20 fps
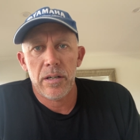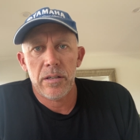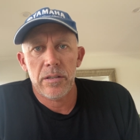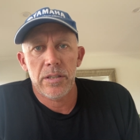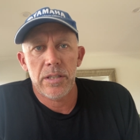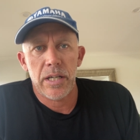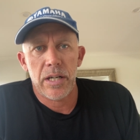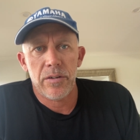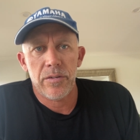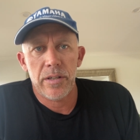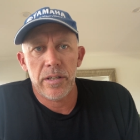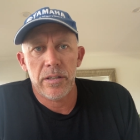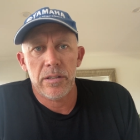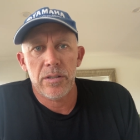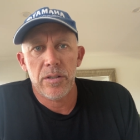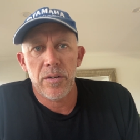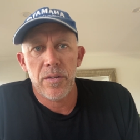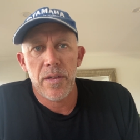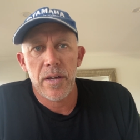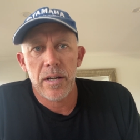January
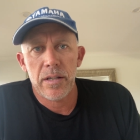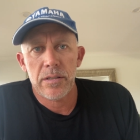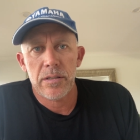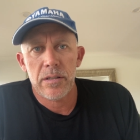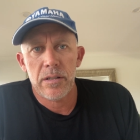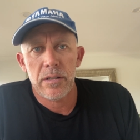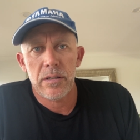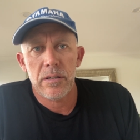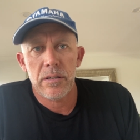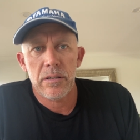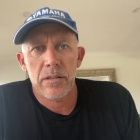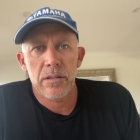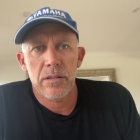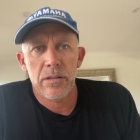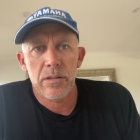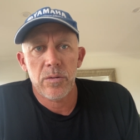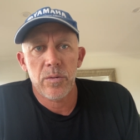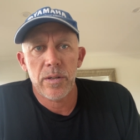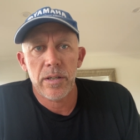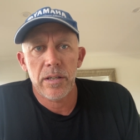
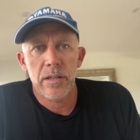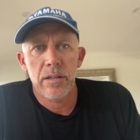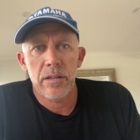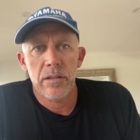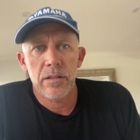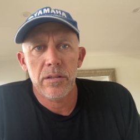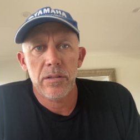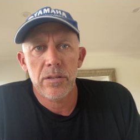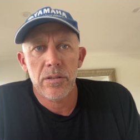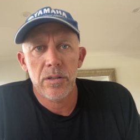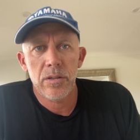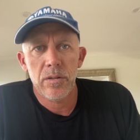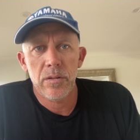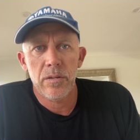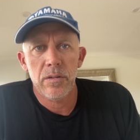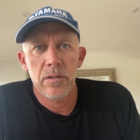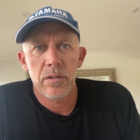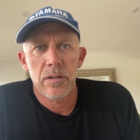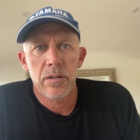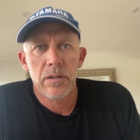
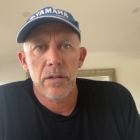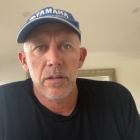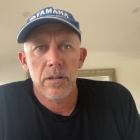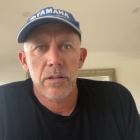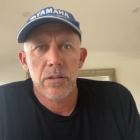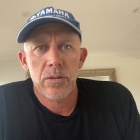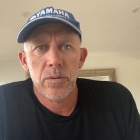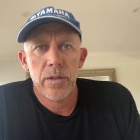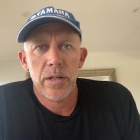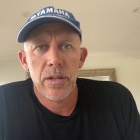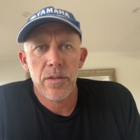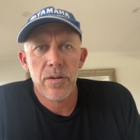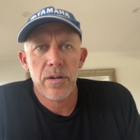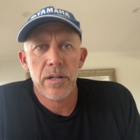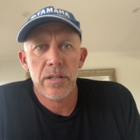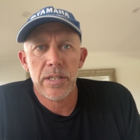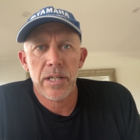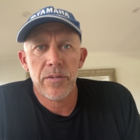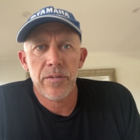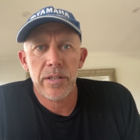2022, 23rd
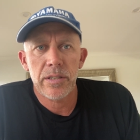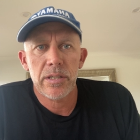of January.